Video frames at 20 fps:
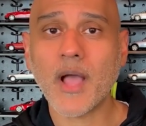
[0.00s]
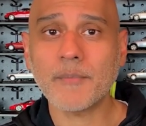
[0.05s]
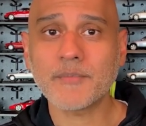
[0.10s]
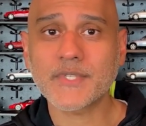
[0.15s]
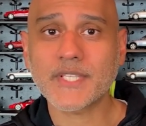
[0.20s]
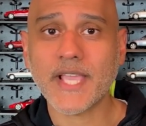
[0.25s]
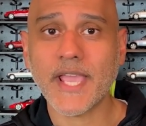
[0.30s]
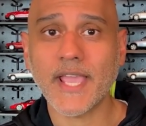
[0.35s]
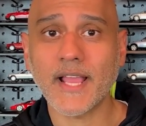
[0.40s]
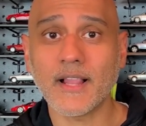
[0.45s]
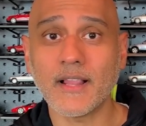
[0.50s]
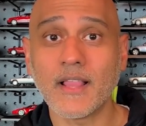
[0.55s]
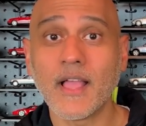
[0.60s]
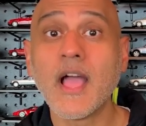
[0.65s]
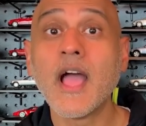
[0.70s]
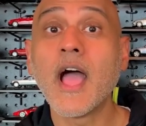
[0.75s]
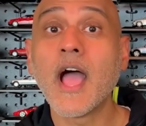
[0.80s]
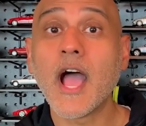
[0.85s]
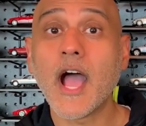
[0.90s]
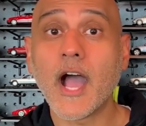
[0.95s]
upscale
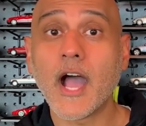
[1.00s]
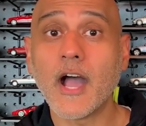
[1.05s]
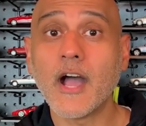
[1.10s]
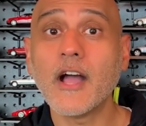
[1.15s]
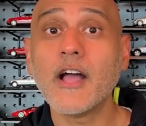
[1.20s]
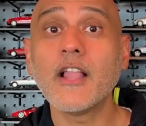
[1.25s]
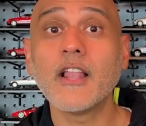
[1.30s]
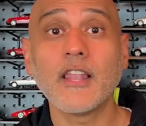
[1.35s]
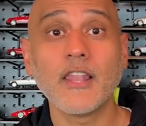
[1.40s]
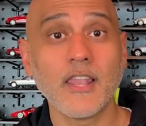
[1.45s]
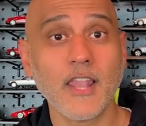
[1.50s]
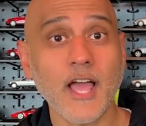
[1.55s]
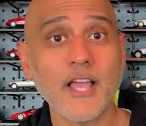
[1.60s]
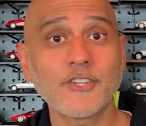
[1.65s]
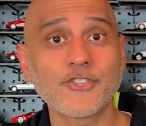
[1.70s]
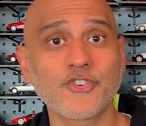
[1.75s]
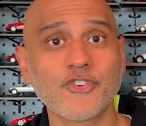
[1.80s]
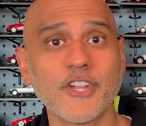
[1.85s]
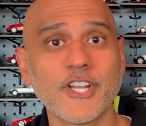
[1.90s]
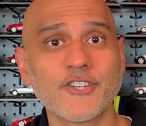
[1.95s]
a
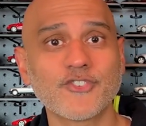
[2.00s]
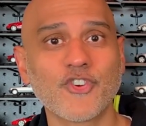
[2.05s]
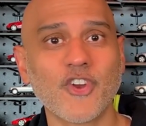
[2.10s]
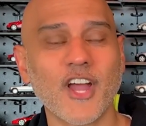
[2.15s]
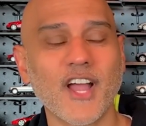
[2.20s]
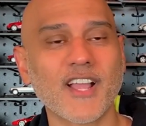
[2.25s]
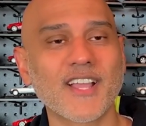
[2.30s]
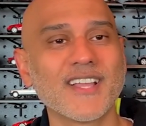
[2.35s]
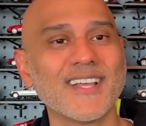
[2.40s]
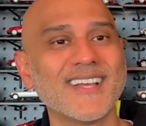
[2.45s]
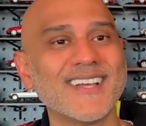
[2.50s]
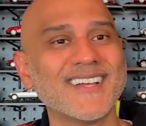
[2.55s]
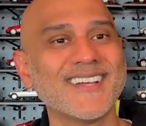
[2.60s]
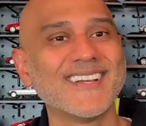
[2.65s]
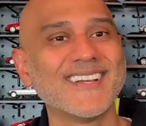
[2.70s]
luxury truck.